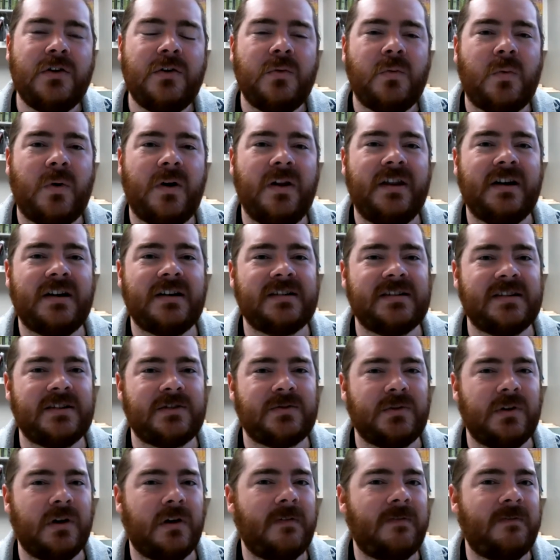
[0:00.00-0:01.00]
Where there's this
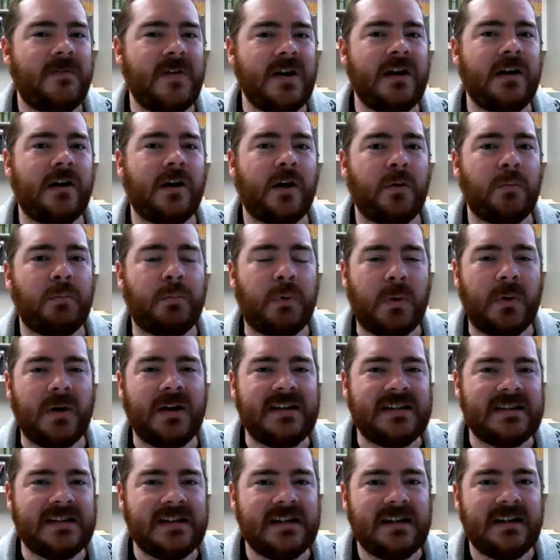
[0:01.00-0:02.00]
real finger
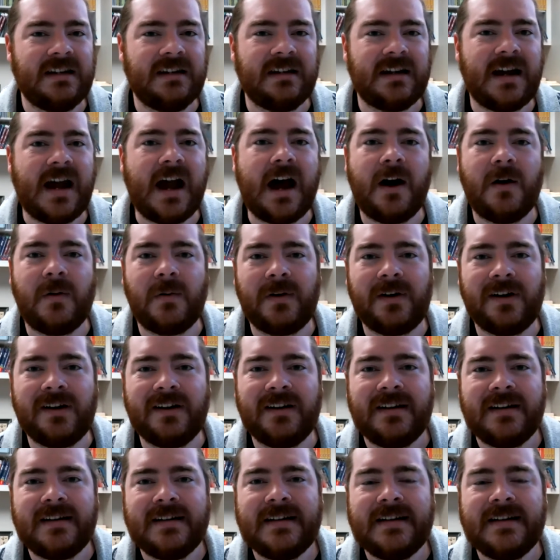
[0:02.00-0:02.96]
pointing outward